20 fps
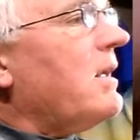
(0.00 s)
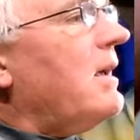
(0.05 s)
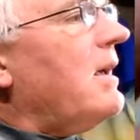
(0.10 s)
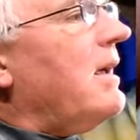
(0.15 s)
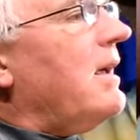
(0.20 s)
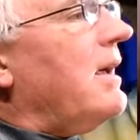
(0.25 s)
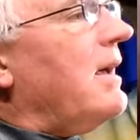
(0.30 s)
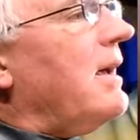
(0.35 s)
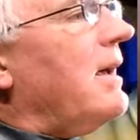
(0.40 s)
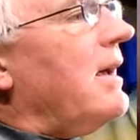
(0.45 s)

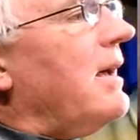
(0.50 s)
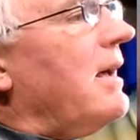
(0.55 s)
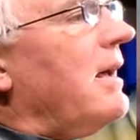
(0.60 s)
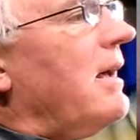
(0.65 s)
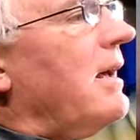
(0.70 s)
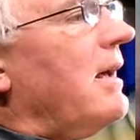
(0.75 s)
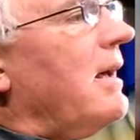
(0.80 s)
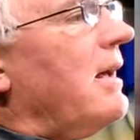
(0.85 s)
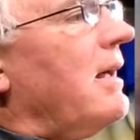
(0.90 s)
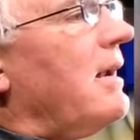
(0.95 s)

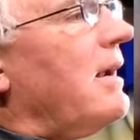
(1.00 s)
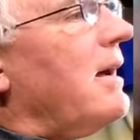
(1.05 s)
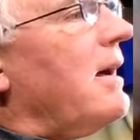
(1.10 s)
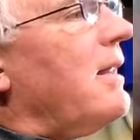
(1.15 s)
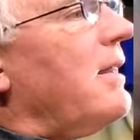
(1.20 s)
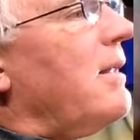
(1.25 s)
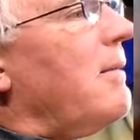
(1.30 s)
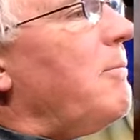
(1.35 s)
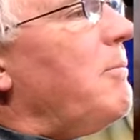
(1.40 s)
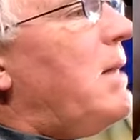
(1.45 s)
And
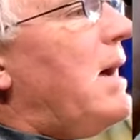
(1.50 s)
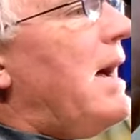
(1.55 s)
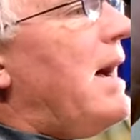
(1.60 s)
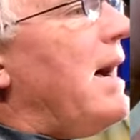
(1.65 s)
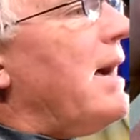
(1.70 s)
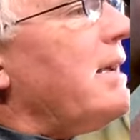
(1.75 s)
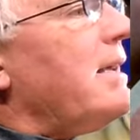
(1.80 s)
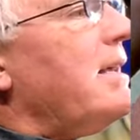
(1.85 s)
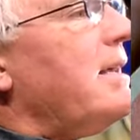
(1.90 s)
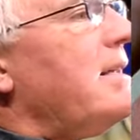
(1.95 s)
on the
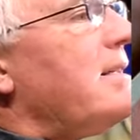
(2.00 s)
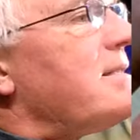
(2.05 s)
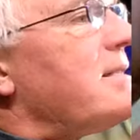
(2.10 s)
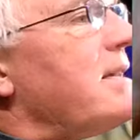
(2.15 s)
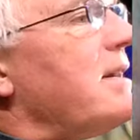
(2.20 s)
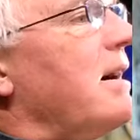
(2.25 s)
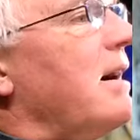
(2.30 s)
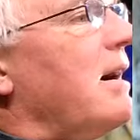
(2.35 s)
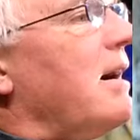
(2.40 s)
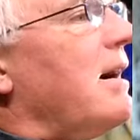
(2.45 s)
back, he's
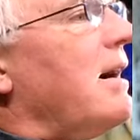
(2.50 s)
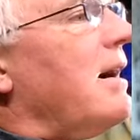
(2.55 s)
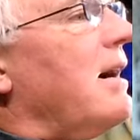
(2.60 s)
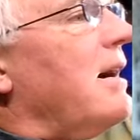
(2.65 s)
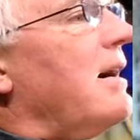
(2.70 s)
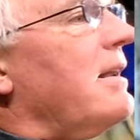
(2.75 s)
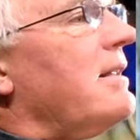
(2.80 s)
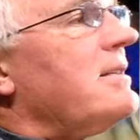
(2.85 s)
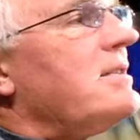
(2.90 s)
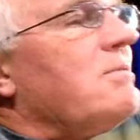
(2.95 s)

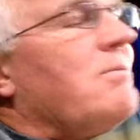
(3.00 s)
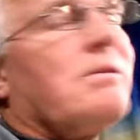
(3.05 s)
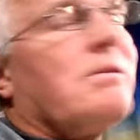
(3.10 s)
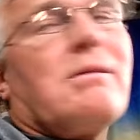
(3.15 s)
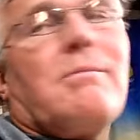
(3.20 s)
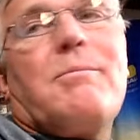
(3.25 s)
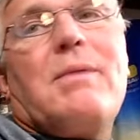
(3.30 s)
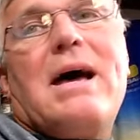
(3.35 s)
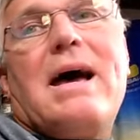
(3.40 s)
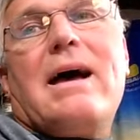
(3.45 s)
card. This is what
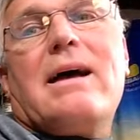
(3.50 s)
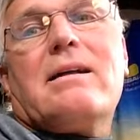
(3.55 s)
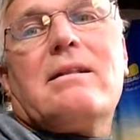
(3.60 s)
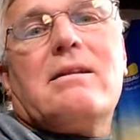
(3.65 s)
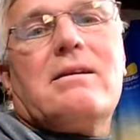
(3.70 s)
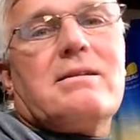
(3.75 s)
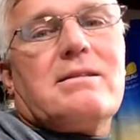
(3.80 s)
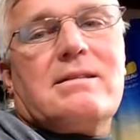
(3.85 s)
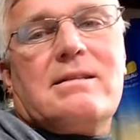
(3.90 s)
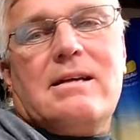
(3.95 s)
the back
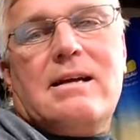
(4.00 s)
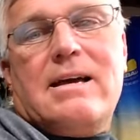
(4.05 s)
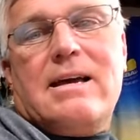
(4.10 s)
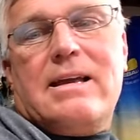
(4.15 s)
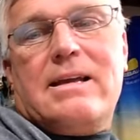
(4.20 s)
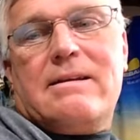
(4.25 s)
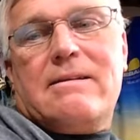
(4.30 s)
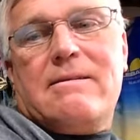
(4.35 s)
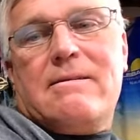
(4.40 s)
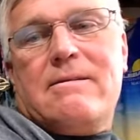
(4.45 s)
looks
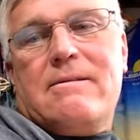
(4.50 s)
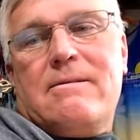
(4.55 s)
like.